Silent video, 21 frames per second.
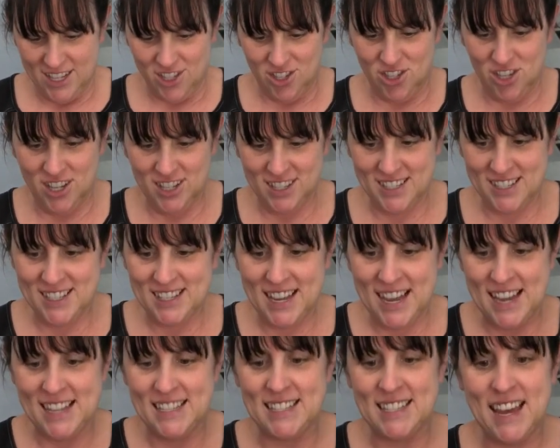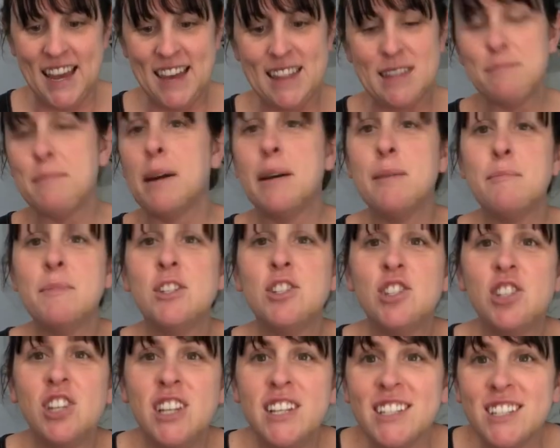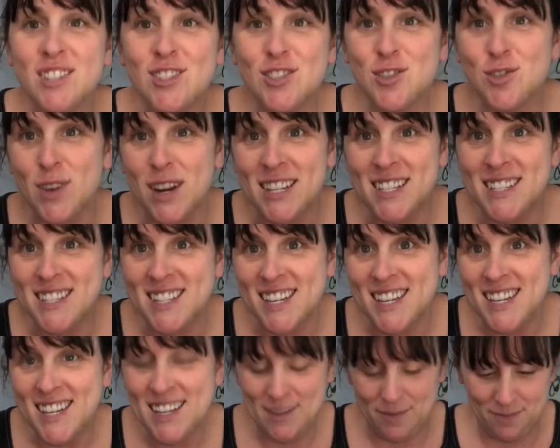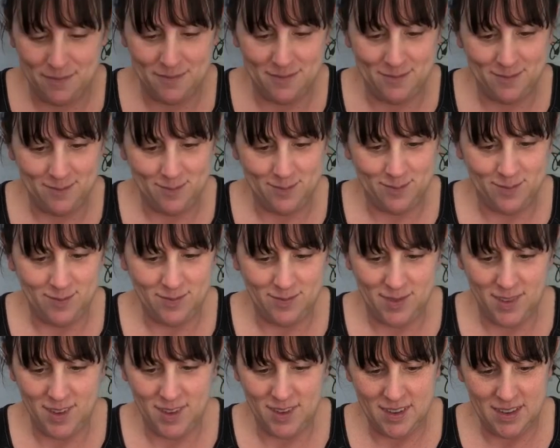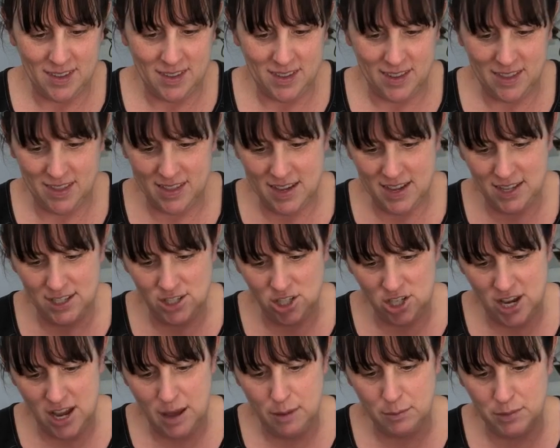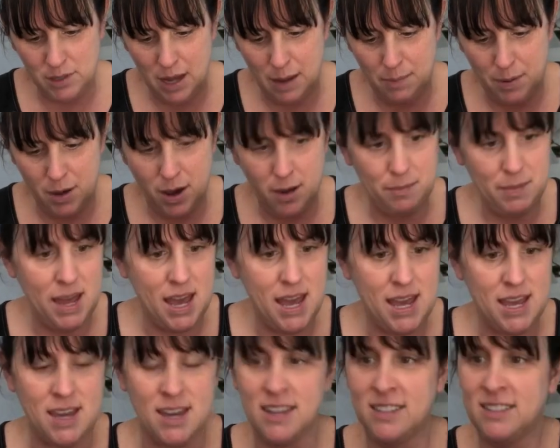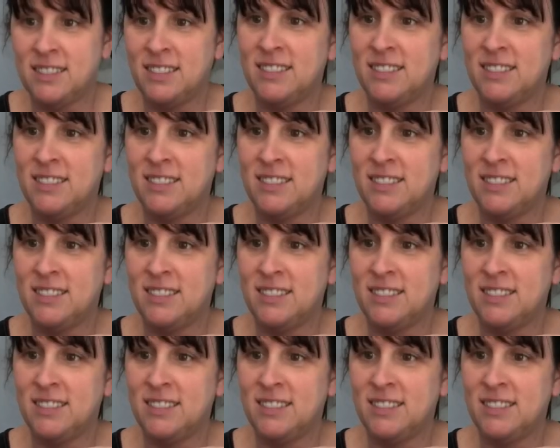Just as I say that my machine is trusty, the thing jams up on me.